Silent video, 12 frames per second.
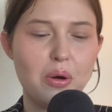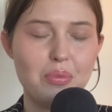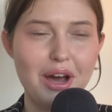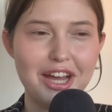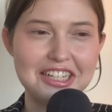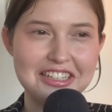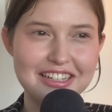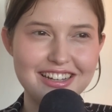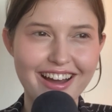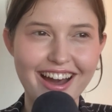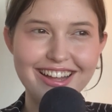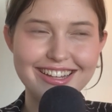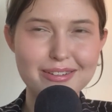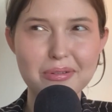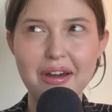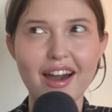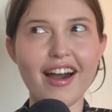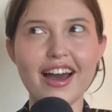oh my god, you
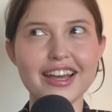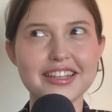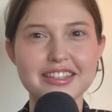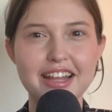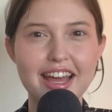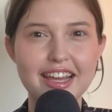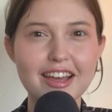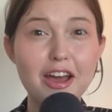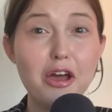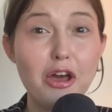guys, like,